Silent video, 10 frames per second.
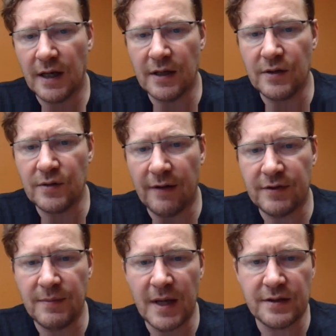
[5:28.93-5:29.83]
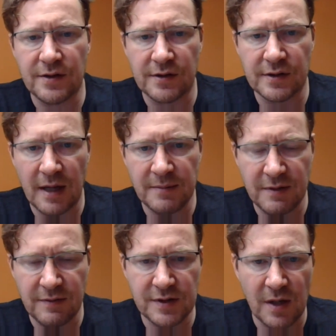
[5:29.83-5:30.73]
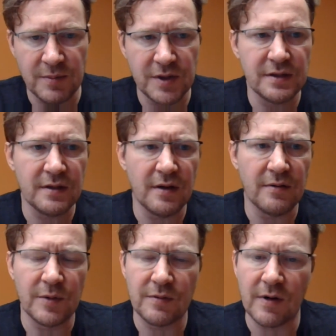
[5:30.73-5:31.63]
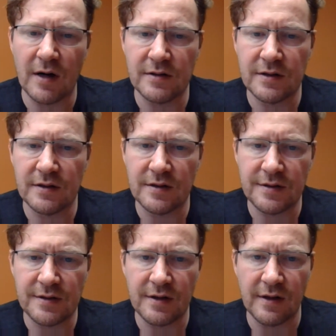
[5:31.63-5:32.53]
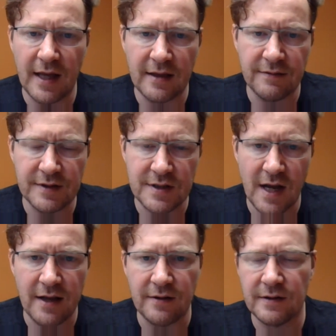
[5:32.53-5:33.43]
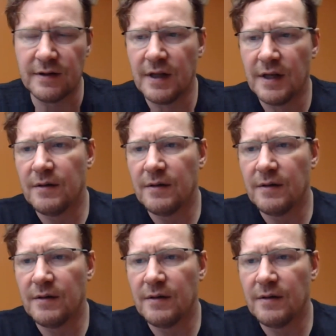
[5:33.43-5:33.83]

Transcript: And you have to make certain types of assumptions with regards to the length of a cycle,